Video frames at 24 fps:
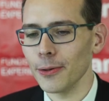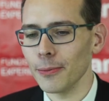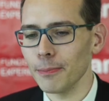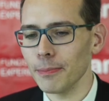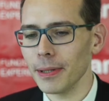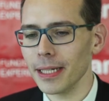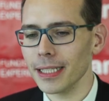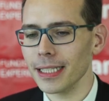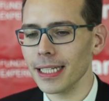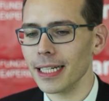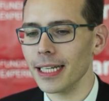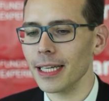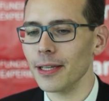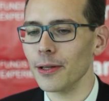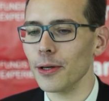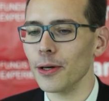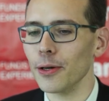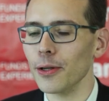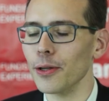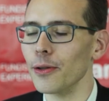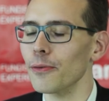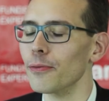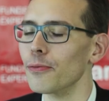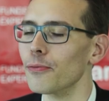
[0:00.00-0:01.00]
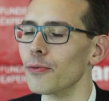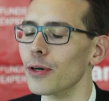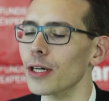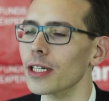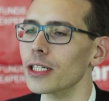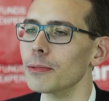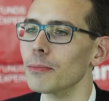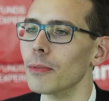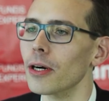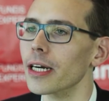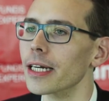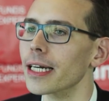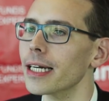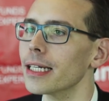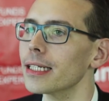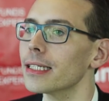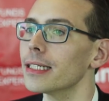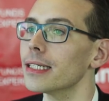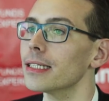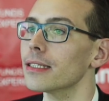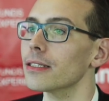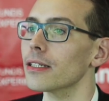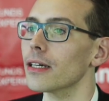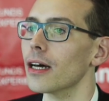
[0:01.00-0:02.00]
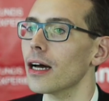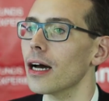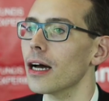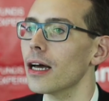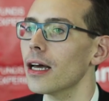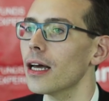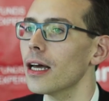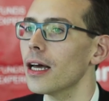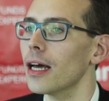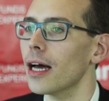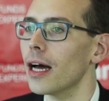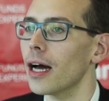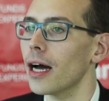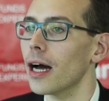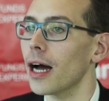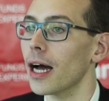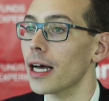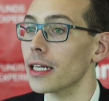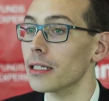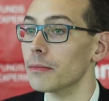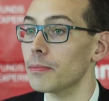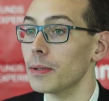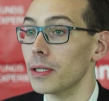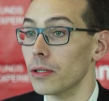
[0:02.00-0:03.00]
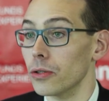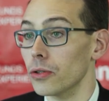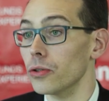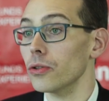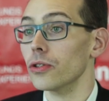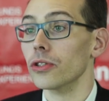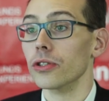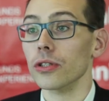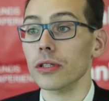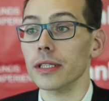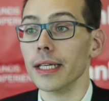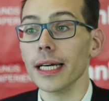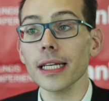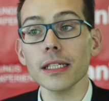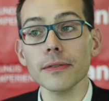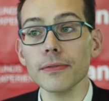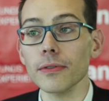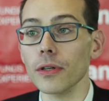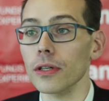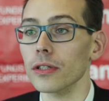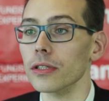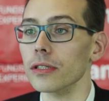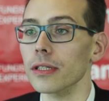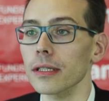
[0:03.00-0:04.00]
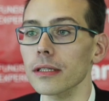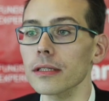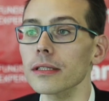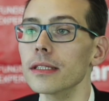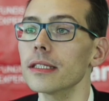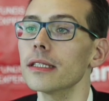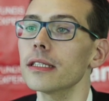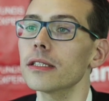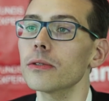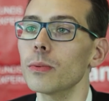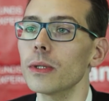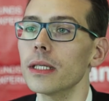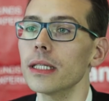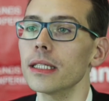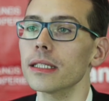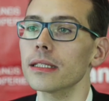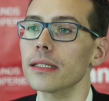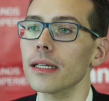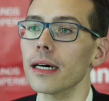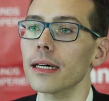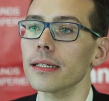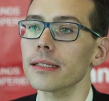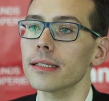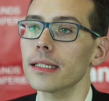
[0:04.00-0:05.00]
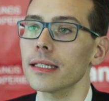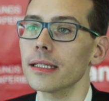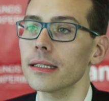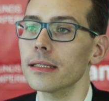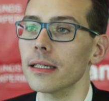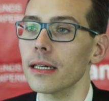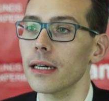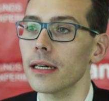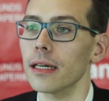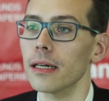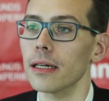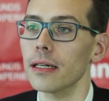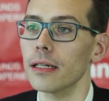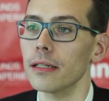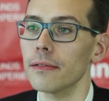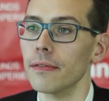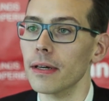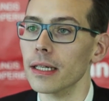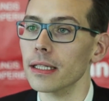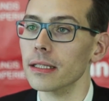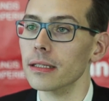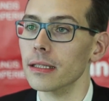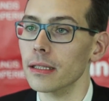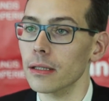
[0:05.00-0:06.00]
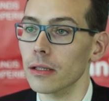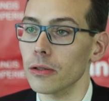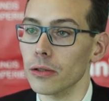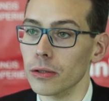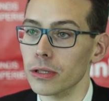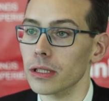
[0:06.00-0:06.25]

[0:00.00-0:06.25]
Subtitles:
basically the French market has been a huge success for us since we started investing,